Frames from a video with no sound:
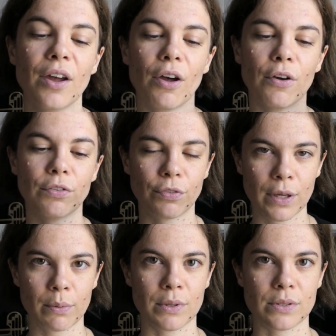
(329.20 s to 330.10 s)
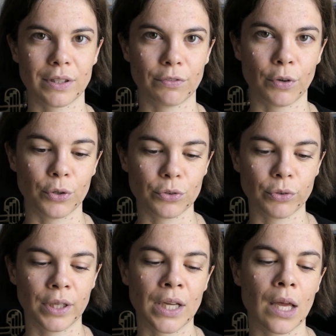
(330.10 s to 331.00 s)
a frequency for you to
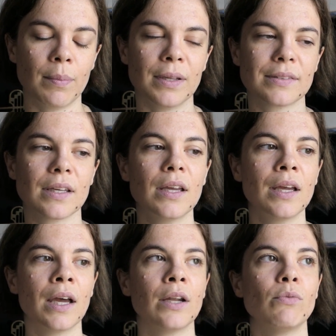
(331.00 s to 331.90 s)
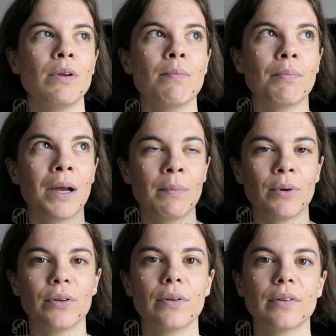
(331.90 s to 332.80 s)
inhabit and
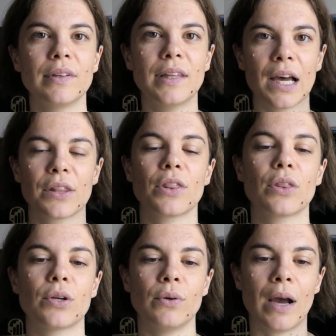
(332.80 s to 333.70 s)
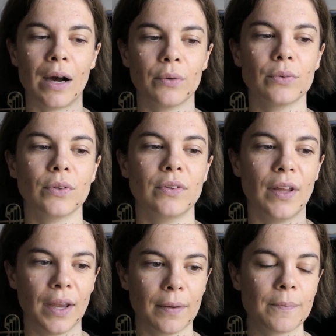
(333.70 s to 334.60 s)
remember that throughout the
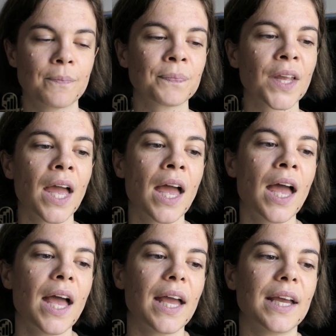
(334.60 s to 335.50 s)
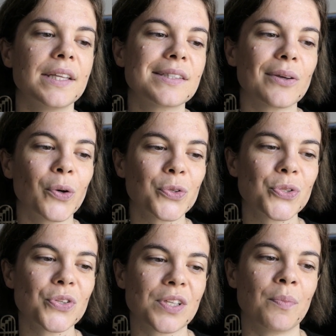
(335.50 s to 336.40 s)
day. It's
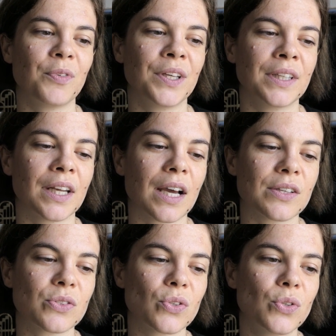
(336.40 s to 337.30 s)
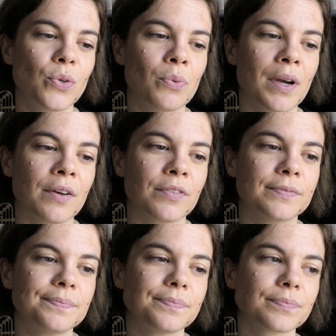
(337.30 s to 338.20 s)
also something that has to do with
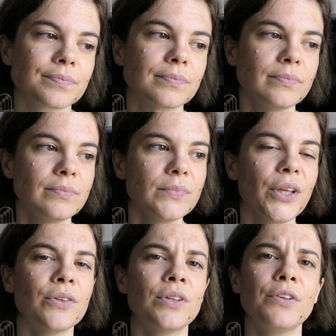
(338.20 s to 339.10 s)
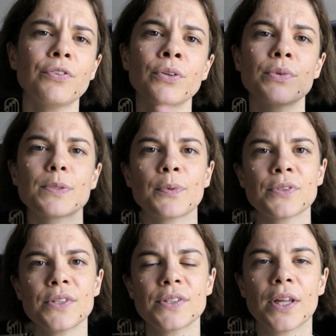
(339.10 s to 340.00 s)
the different
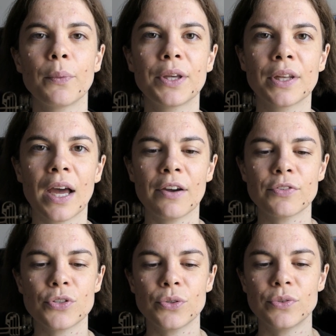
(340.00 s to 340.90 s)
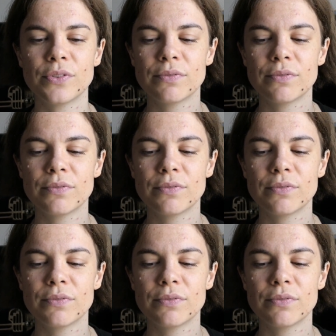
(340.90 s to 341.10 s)
responses that we can have to